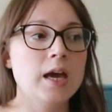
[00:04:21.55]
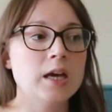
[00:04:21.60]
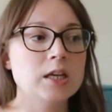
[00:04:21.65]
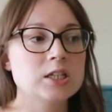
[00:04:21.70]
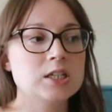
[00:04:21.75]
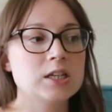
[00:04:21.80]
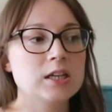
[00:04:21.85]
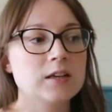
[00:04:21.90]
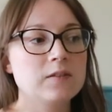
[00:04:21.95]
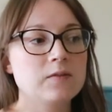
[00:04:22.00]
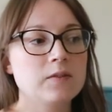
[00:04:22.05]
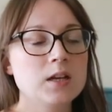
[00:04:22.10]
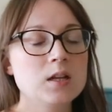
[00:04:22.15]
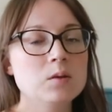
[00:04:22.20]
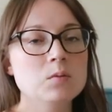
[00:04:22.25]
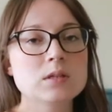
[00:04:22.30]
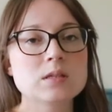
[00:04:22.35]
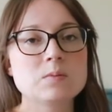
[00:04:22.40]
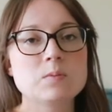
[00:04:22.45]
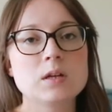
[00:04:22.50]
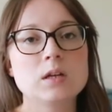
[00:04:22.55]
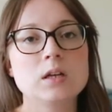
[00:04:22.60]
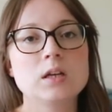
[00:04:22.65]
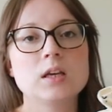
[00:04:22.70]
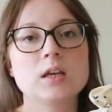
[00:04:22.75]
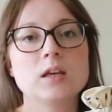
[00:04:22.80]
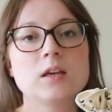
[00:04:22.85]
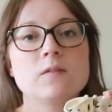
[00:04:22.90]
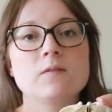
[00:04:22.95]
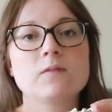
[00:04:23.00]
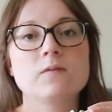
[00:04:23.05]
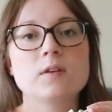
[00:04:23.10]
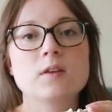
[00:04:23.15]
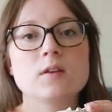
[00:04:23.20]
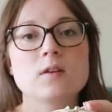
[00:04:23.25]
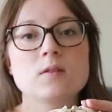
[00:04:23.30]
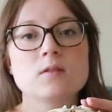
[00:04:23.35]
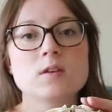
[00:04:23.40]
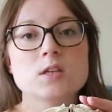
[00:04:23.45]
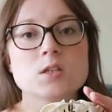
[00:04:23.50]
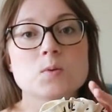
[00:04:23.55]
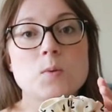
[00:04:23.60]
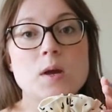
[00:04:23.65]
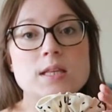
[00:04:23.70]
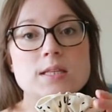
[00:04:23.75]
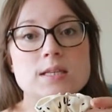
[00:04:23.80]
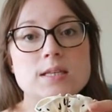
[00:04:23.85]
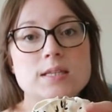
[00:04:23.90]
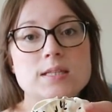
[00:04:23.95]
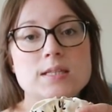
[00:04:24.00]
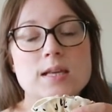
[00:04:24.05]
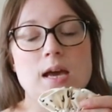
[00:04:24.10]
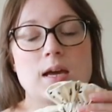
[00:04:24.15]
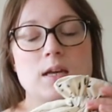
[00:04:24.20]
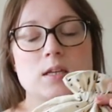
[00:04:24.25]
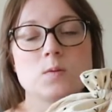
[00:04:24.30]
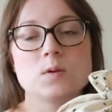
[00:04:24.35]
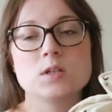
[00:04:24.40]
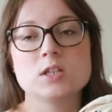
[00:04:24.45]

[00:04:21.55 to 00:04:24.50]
Actually, if anyone's been looking for the sweater sacks,